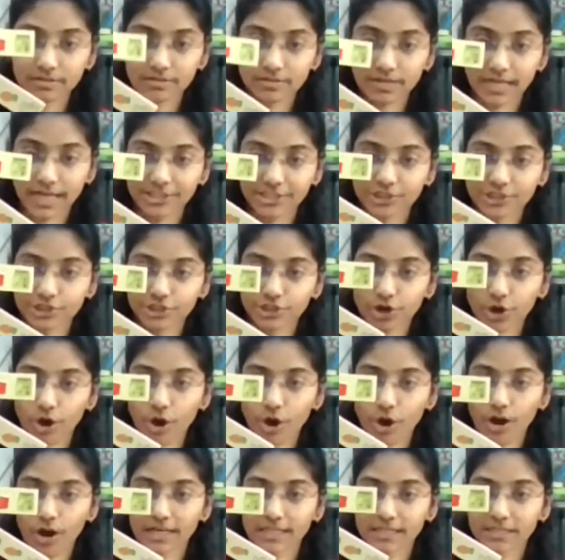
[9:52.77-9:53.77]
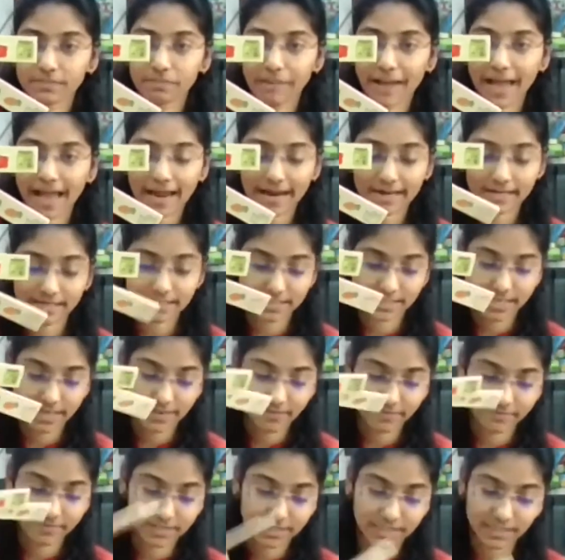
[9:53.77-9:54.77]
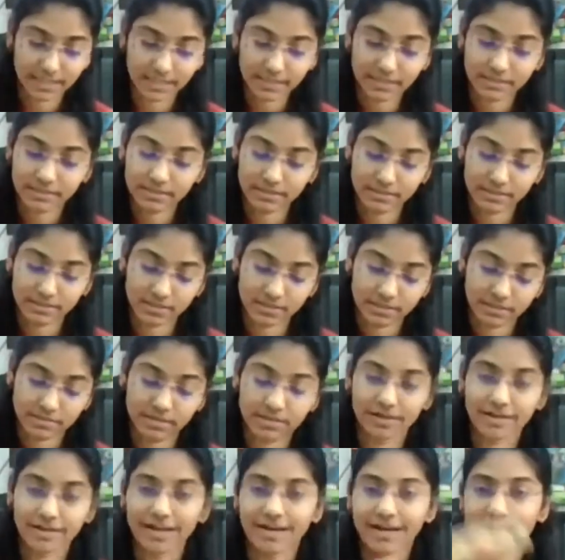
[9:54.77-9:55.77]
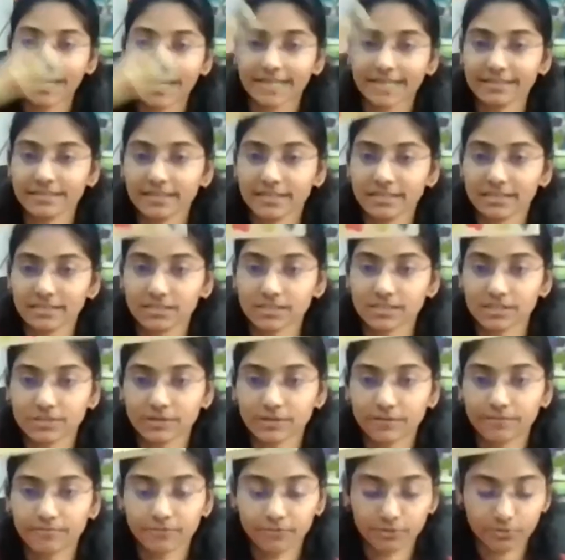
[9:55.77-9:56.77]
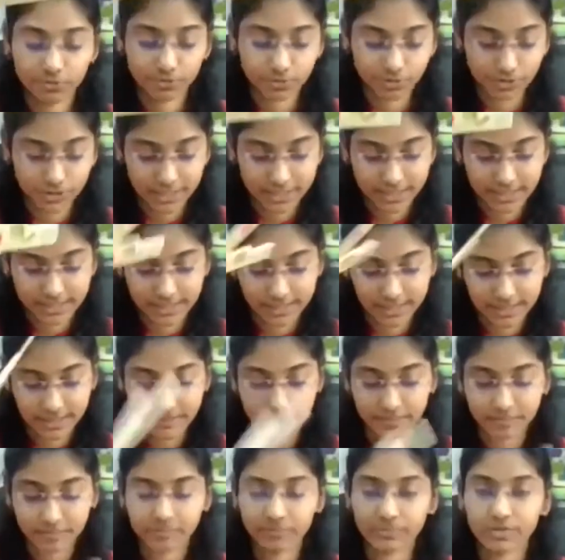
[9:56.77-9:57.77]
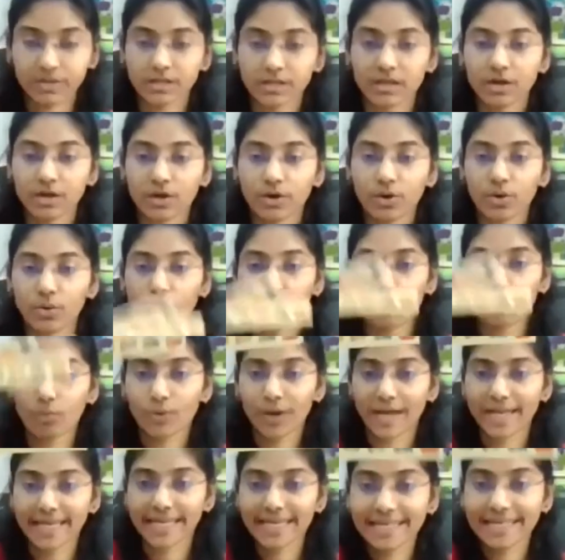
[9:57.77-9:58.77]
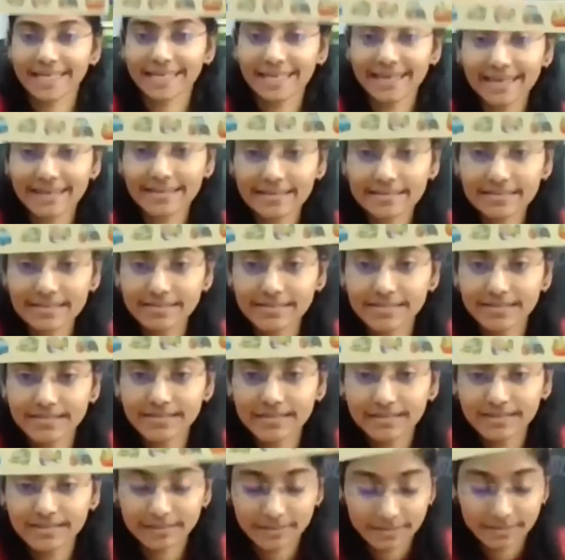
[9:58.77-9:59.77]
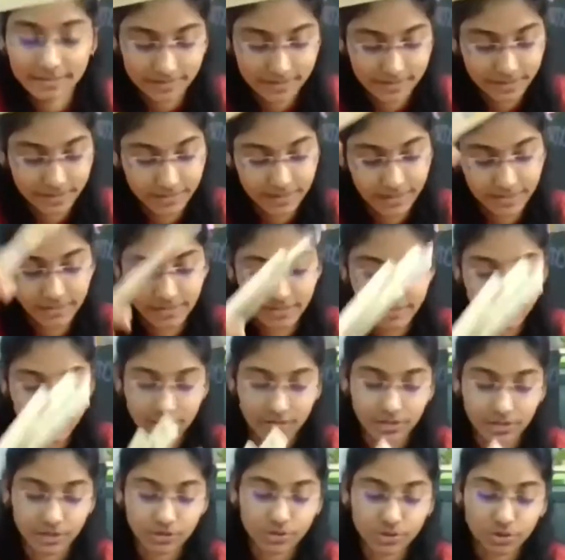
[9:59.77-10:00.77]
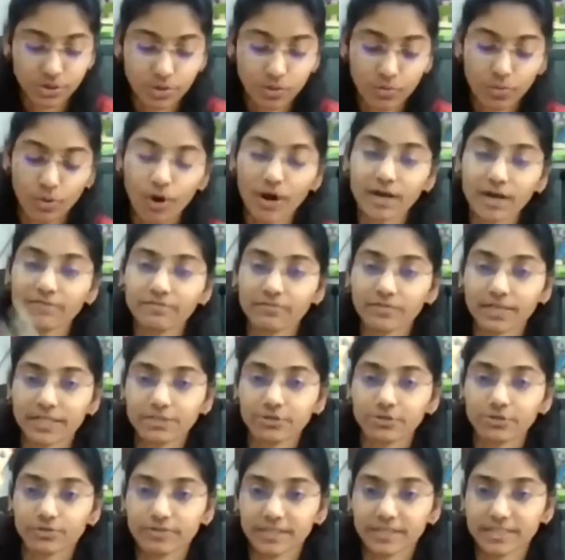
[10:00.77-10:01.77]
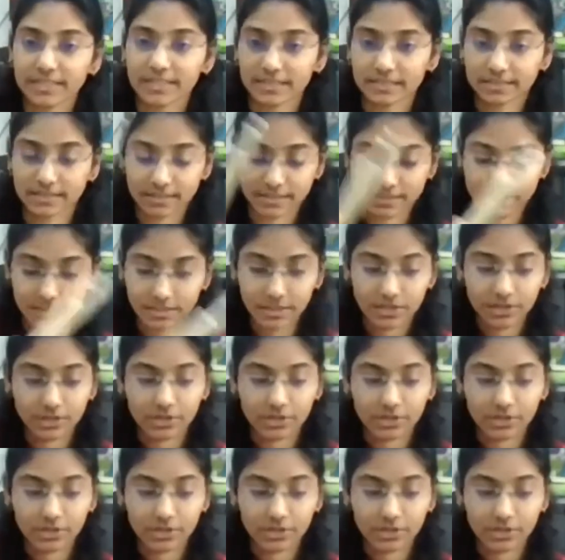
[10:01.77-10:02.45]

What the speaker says: like shorts, pants, everything. And this is for fruits, vehicles. So what we do with this?